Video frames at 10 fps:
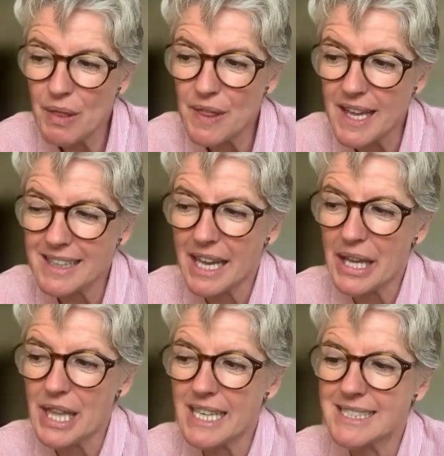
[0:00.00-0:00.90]
Another thing
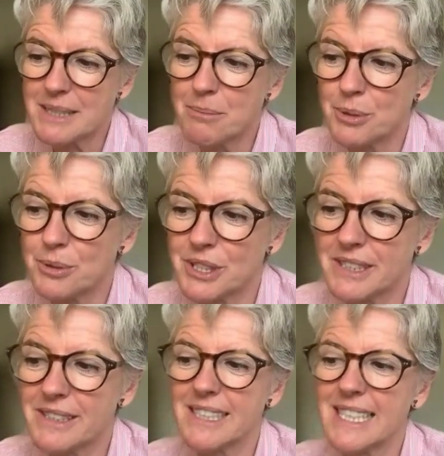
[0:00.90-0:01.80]
that I think is
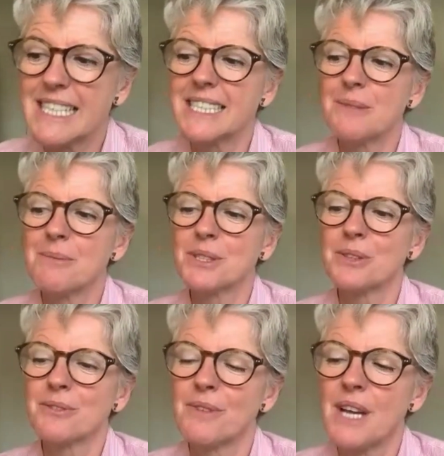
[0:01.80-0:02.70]
important in
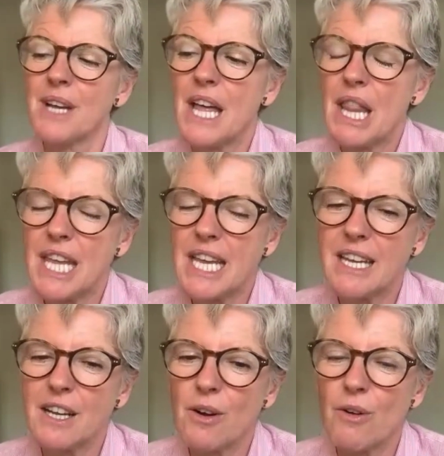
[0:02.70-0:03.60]
terms of
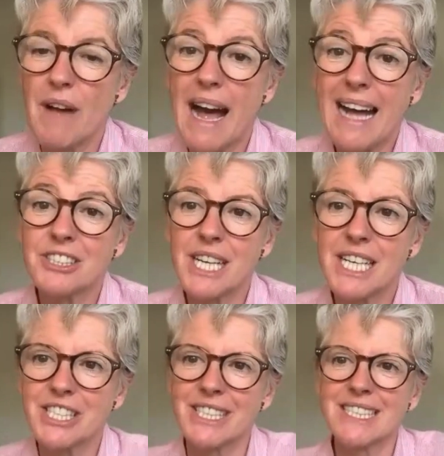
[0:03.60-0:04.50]
thinking of our
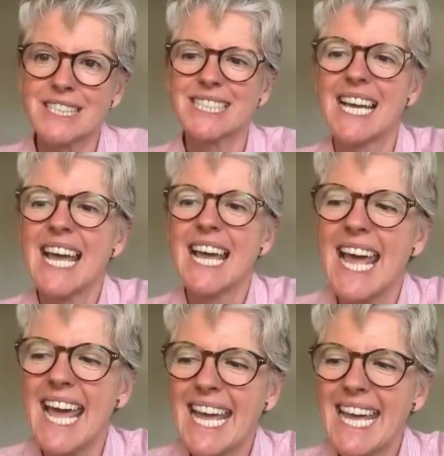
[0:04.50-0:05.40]
treasures
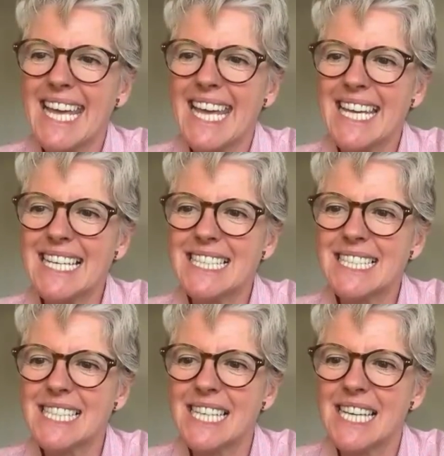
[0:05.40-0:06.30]

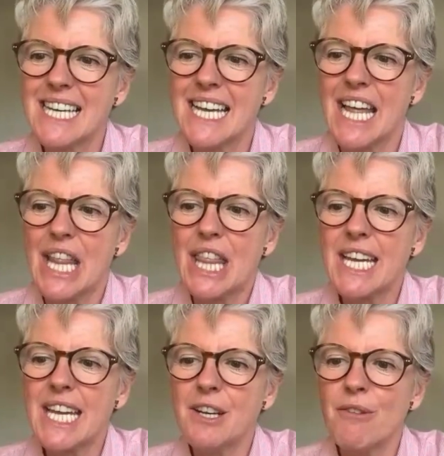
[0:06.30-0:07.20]
is
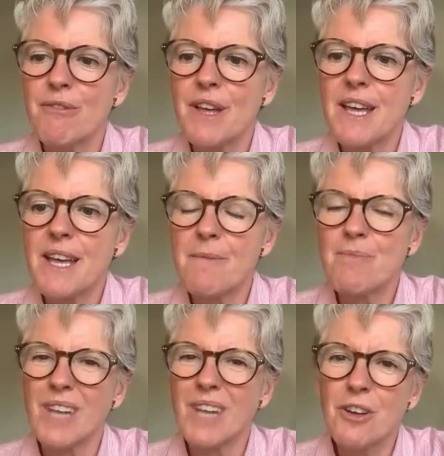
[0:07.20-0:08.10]
thinking of
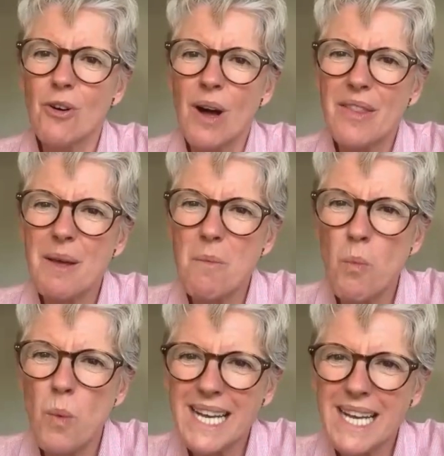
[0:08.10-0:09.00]
not
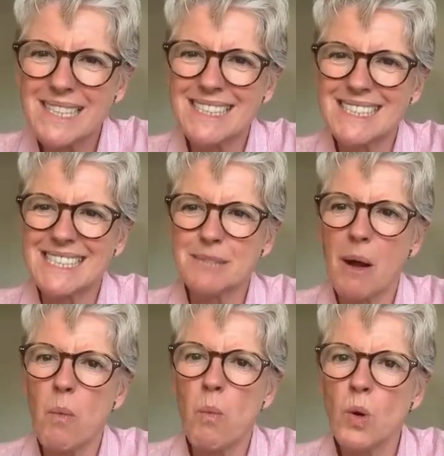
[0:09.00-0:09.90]
the
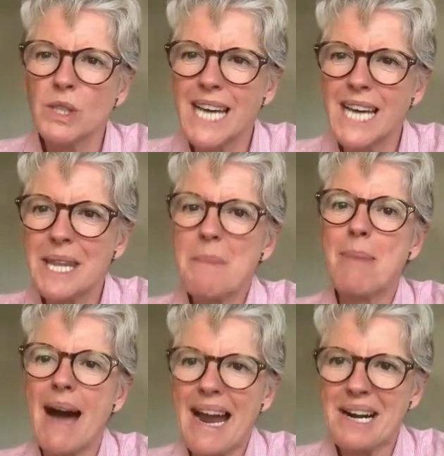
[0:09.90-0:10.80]
weaknesses, but what are
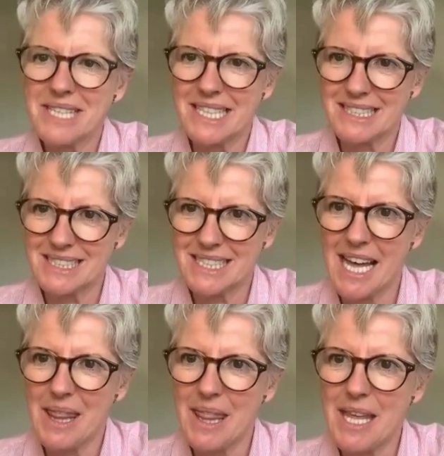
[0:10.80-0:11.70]
the
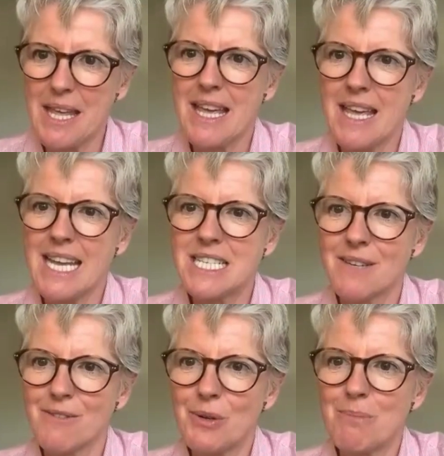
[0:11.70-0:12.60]
barriers that the
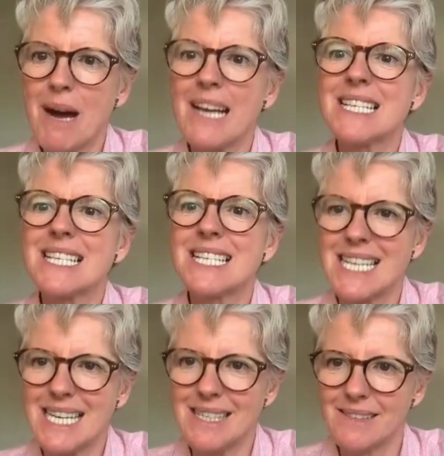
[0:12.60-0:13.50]
interviewer might
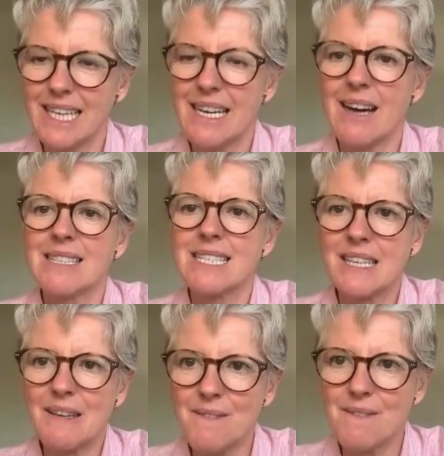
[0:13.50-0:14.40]
see in our
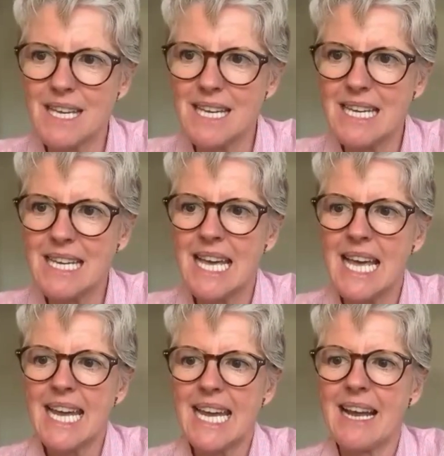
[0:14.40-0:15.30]

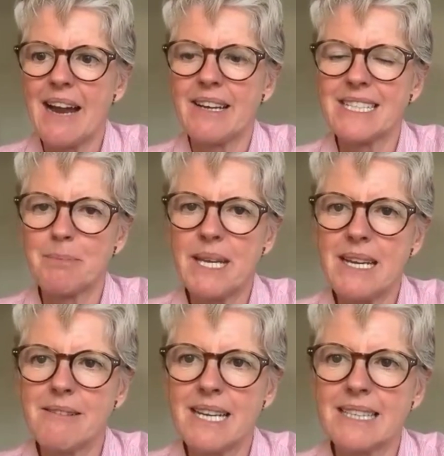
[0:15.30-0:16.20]
CV, in our
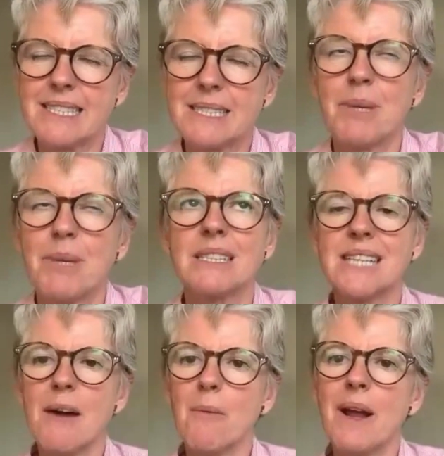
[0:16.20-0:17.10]
experience,
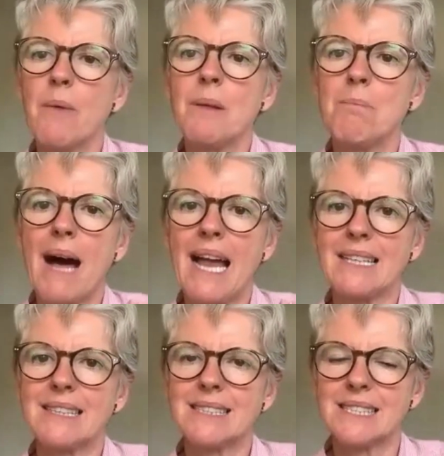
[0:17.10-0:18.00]
because that way we'll
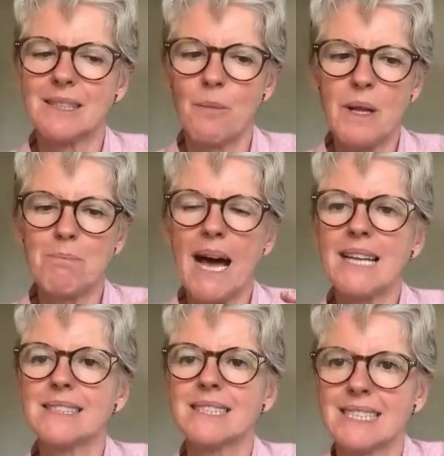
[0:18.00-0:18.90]
balance
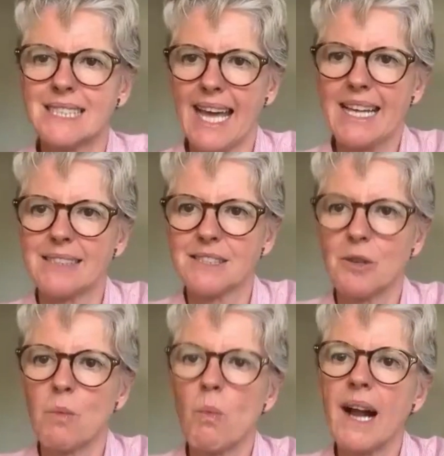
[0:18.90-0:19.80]
the
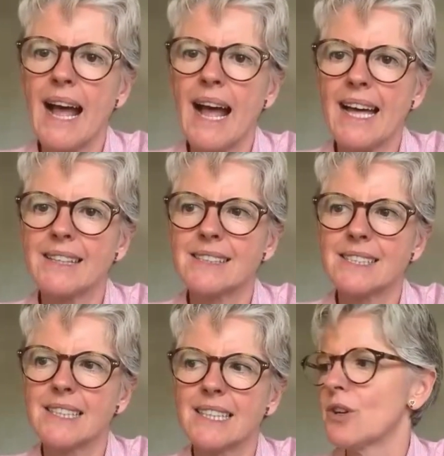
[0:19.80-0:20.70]
scales. On one
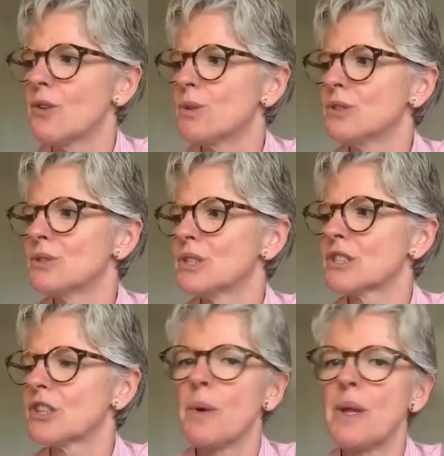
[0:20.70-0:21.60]
hand, don't want
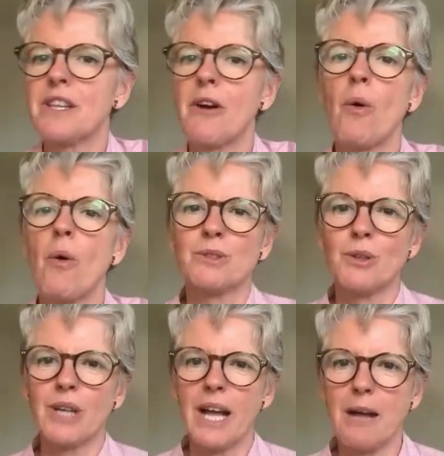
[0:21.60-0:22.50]
to just go in there,
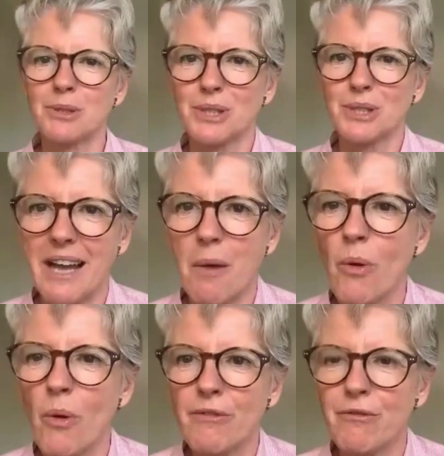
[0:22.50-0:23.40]
oh, look, I'm
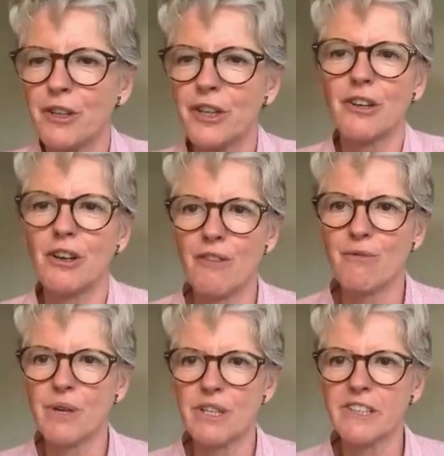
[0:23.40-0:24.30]
Susanna, I'm wonderful, you're going to
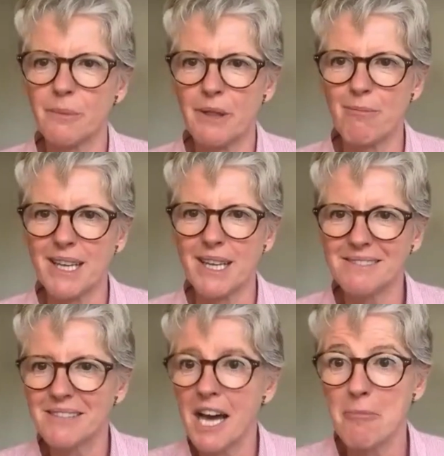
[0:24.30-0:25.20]
love working with me.